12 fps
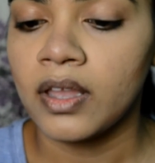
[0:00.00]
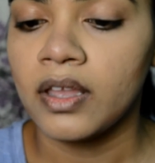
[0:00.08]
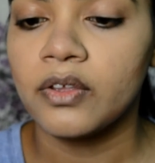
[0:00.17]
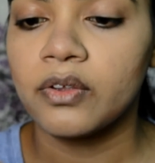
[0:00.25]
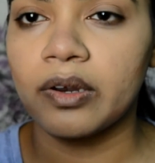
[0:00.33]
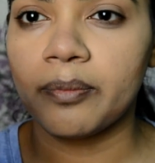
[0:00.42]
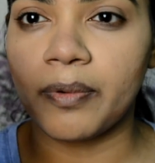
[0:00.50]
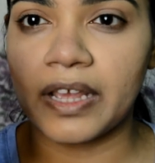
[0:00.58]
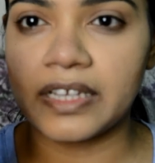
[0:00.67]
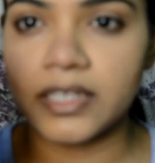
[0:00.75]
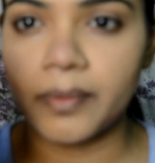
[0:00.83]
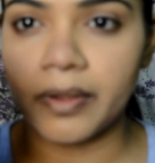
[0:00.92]
You can
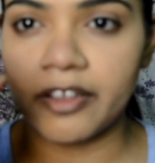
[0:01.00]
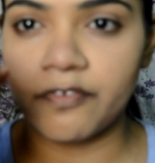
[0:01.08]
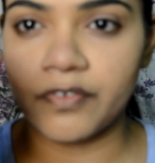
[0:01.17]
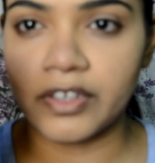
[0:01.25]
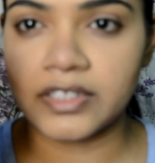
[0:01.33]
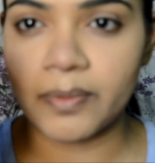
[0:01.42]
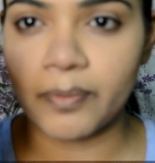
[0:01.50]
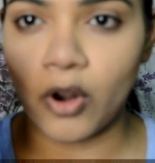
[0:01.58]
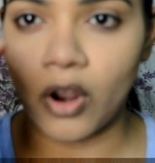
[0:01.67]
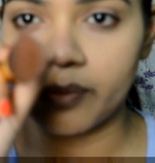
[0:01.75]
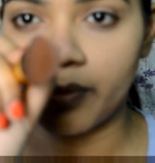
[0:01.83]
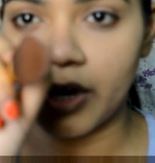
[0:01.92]
press up, if it's a
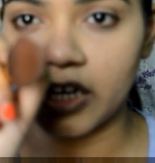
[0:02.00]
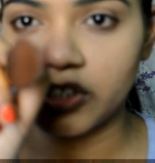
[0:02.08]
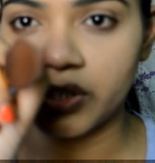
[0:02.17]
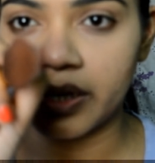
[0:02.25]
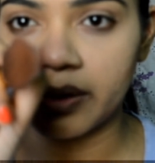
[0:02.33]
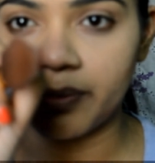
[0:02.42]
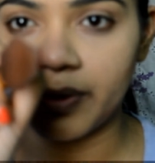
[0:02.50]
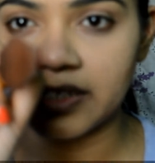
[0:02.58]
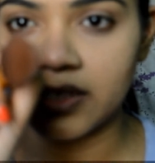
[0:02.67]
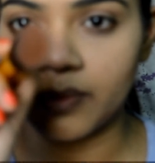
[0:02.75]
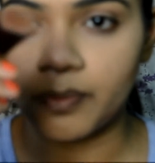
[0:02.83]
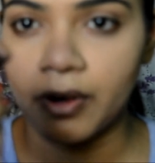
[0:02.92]
broad brush, you can press
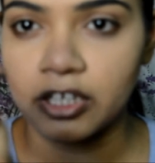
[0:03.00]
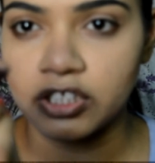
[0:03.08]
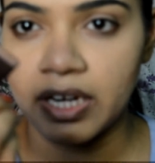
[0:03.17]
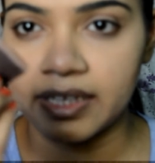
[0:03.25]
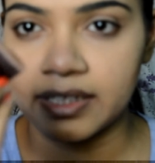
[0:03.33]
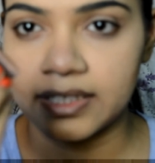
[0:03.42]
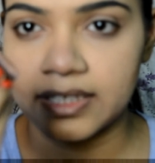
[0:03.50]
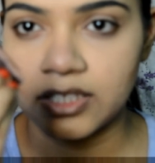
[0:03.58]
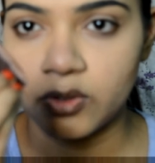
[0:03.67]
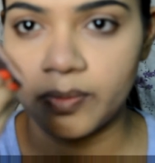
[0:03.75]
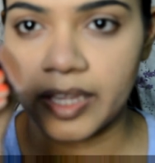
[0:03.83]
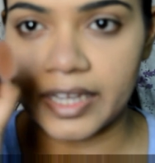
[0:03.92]
the brush like this
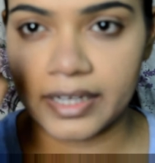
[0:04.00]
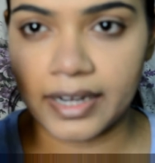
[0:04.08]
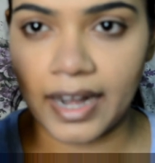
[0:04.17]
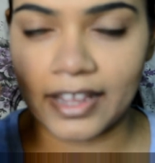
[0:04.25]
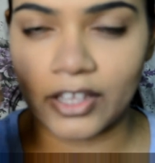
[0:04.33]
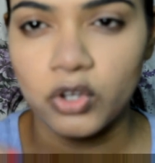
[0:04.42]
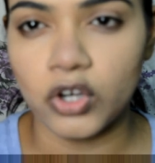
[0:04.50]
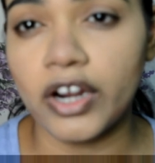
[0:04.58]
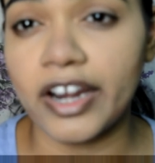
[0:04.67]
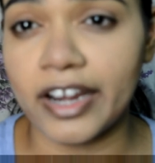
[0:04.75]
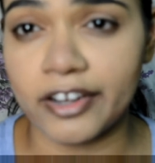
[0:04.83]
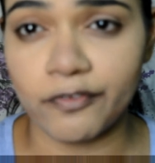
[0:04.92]
to make it an angular,
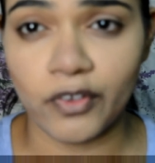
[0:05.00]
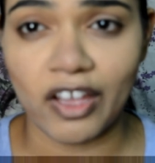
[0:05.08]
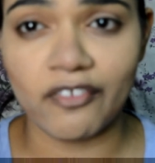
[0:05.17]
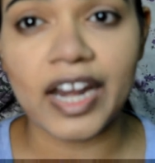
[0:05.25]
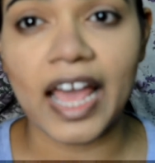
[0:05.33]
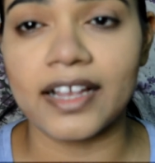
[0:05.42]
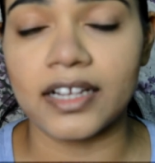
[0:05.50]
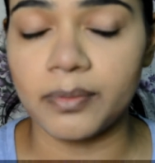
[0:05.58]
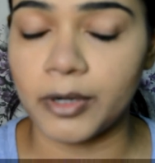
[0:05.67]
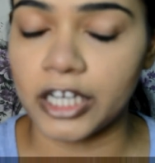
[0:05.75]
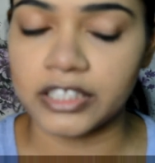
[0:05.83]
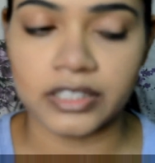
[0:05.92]
and if you have an angle
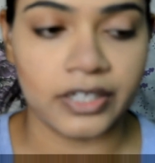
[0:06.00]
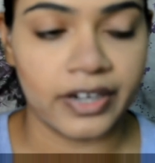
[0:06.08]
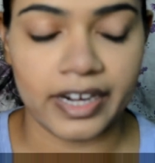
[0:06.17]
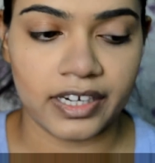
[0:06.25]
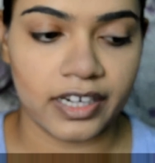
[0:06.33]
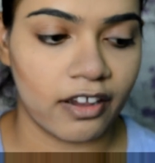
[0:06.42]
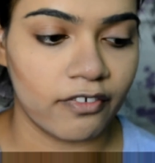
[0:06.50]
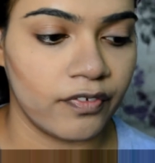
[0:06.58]
brush, great enough.